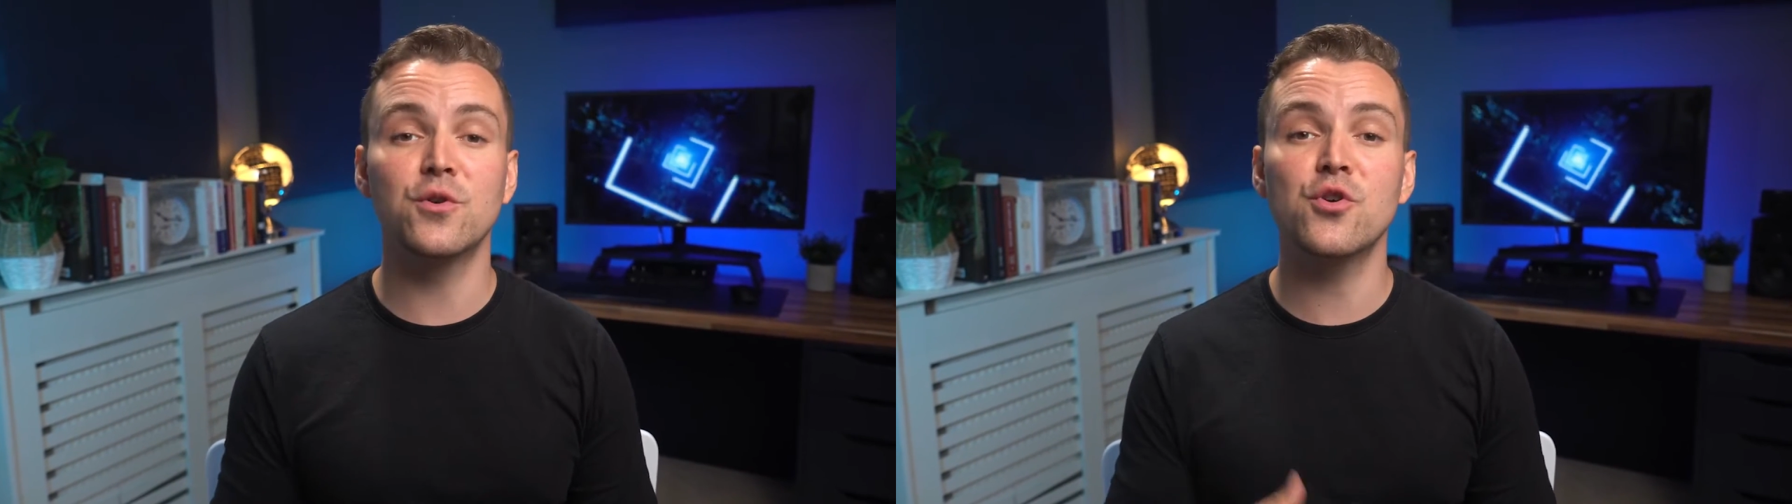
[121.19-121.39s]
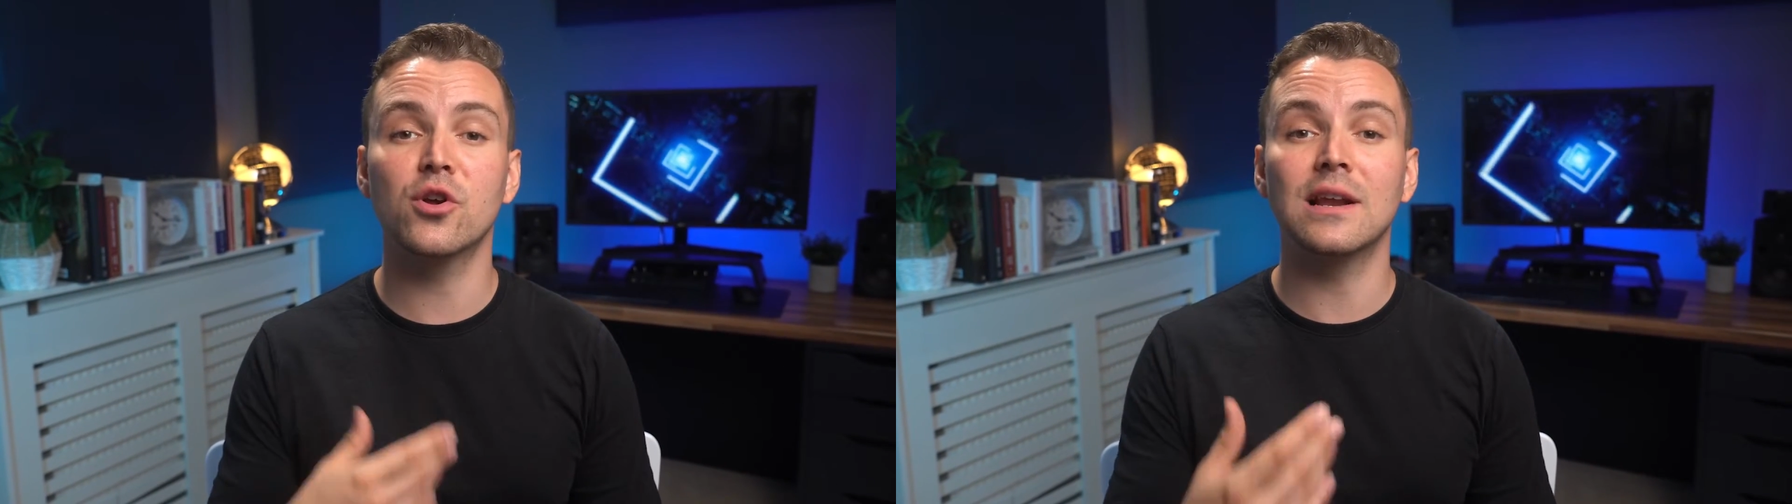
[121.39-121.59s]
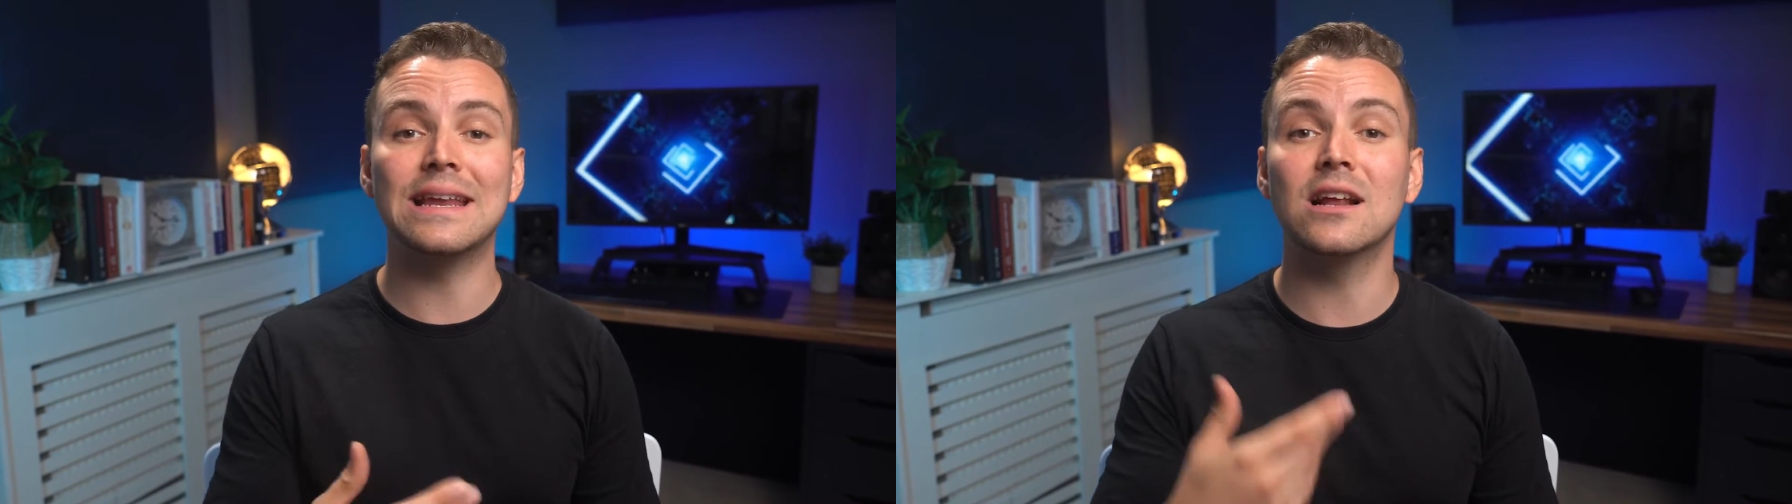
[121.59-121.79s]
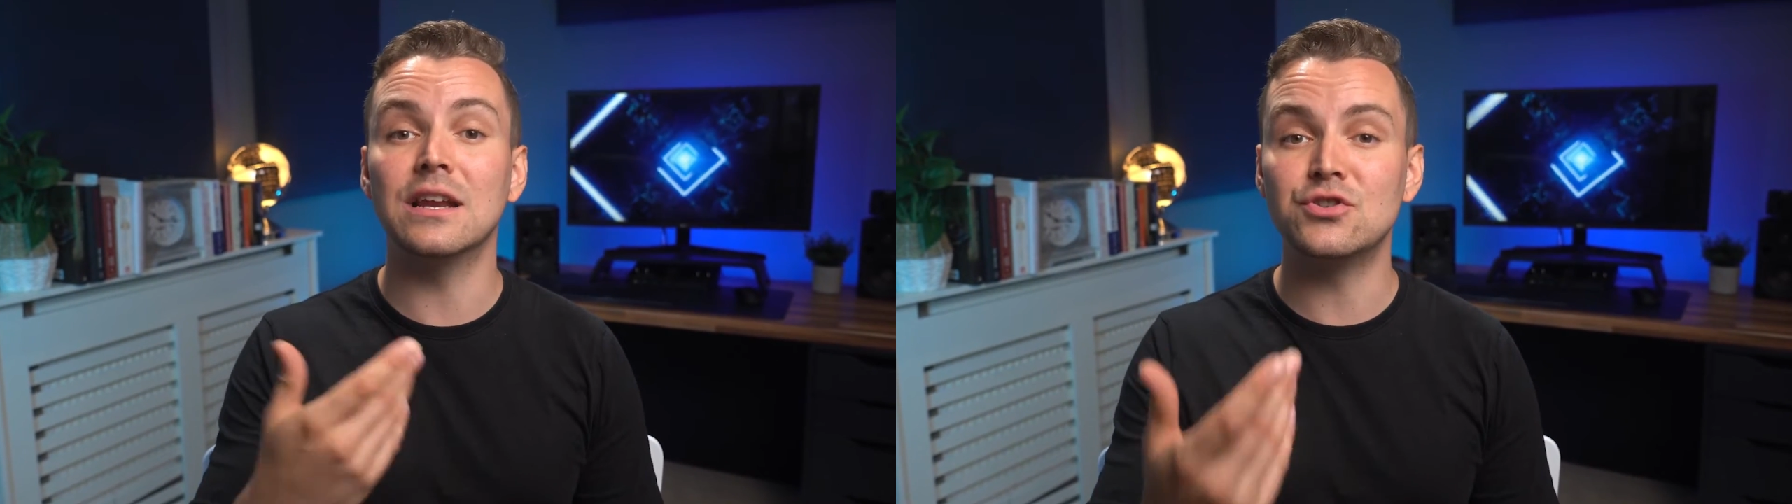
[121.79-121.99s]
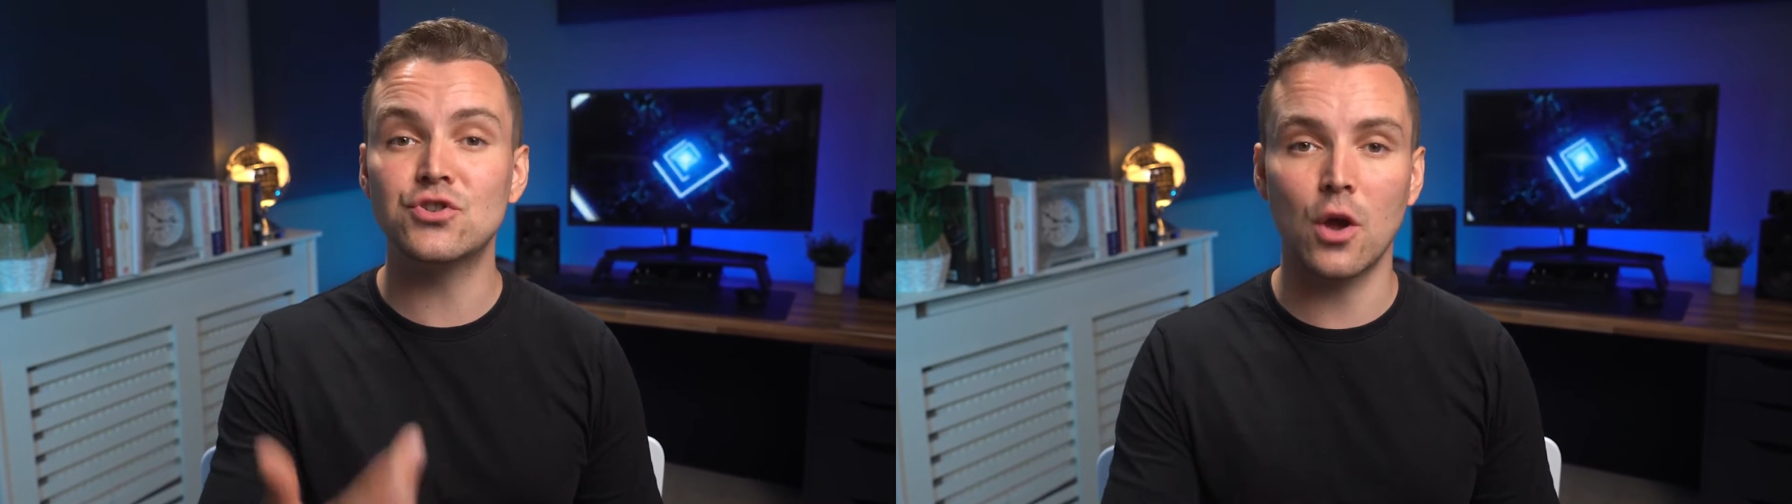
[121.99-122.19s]
you can legally
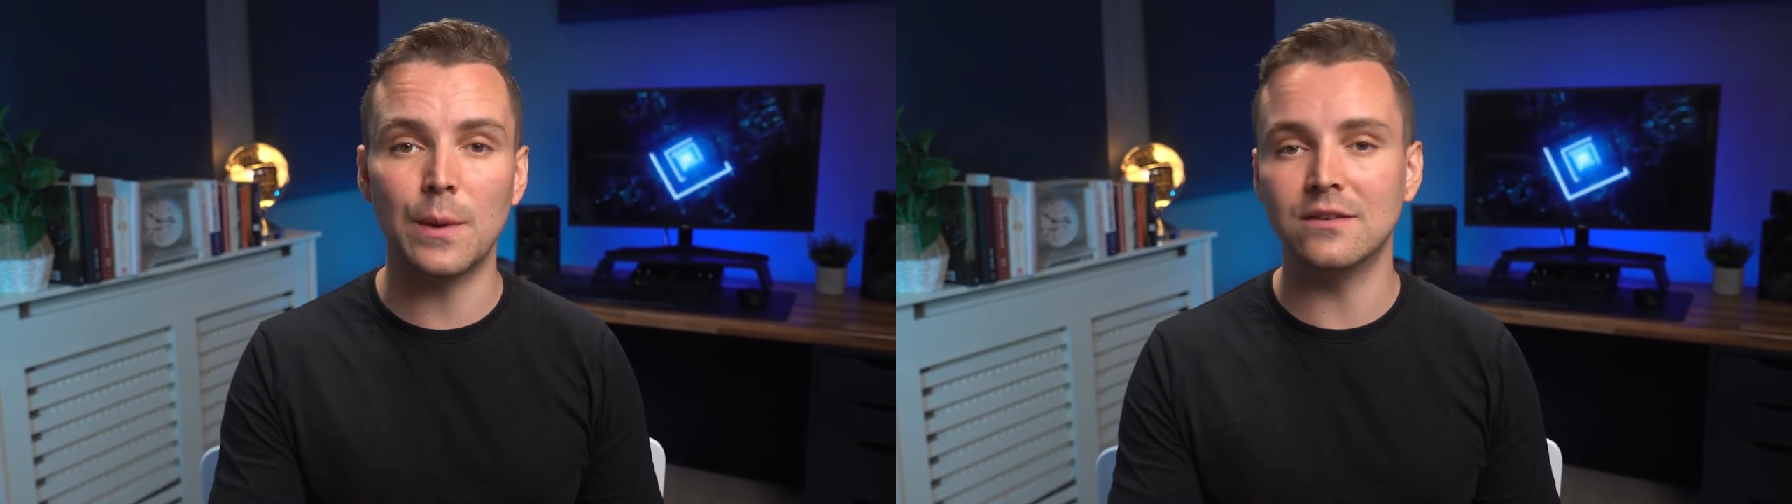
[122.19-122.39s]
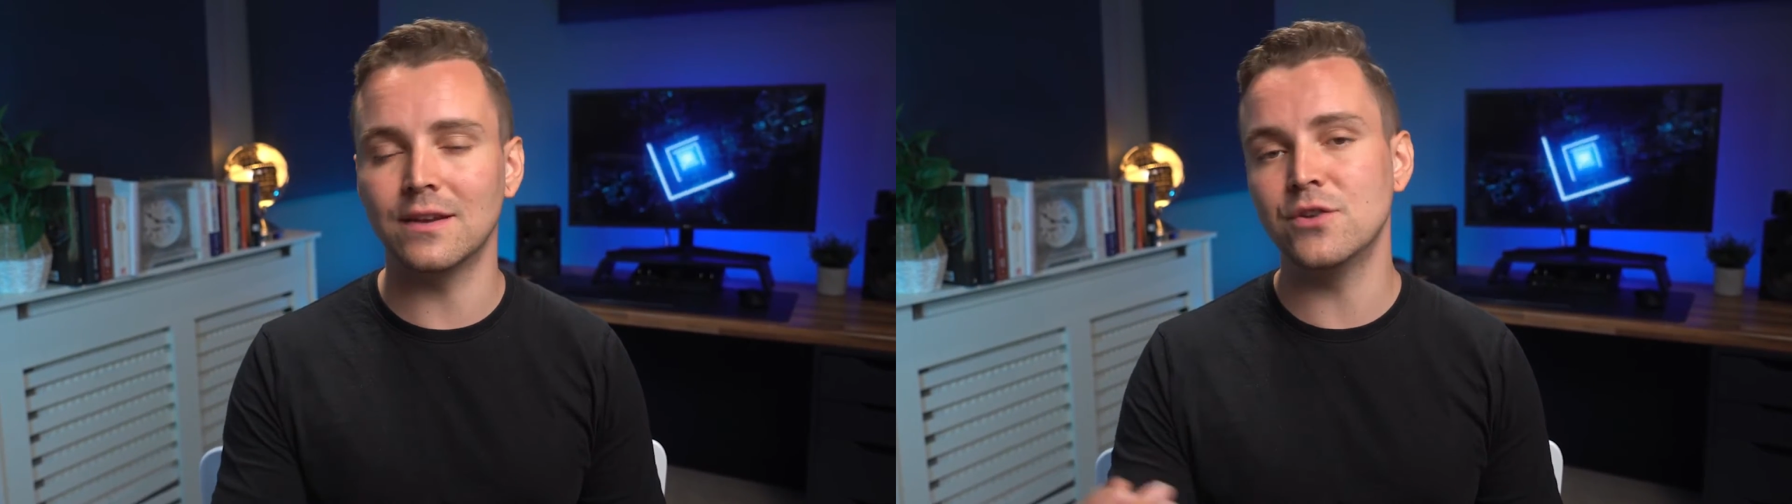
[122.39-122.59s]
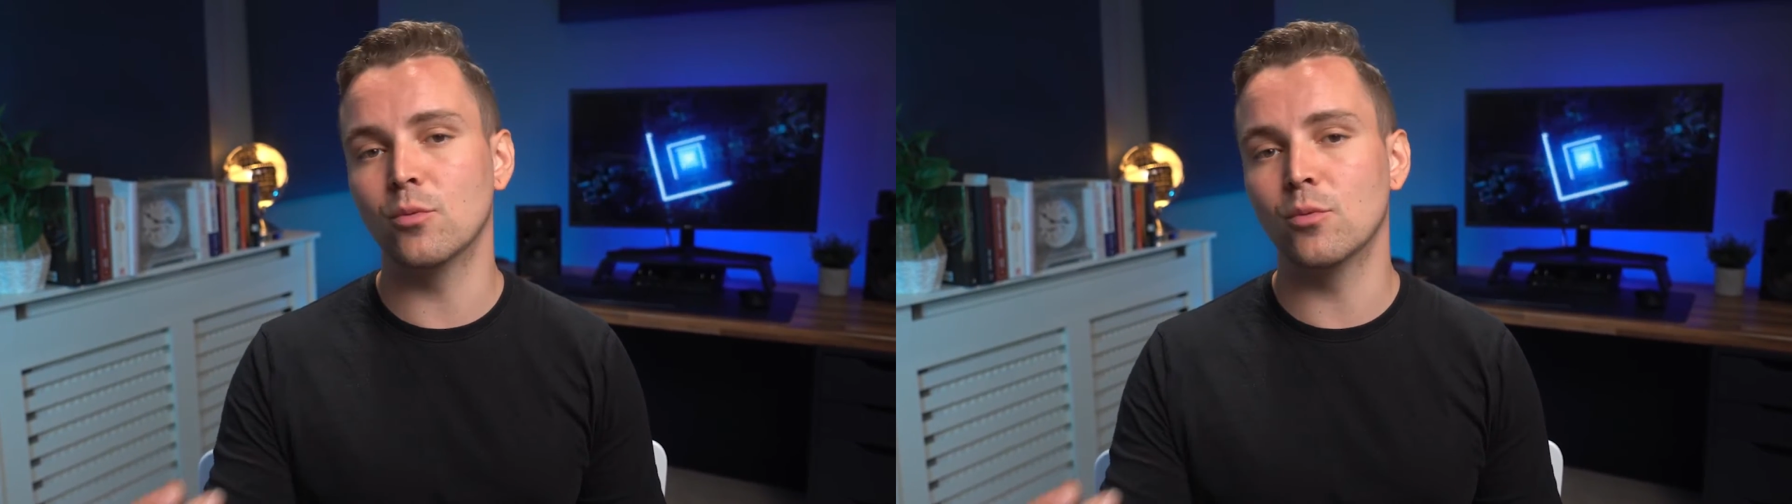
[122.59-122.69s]
show it in your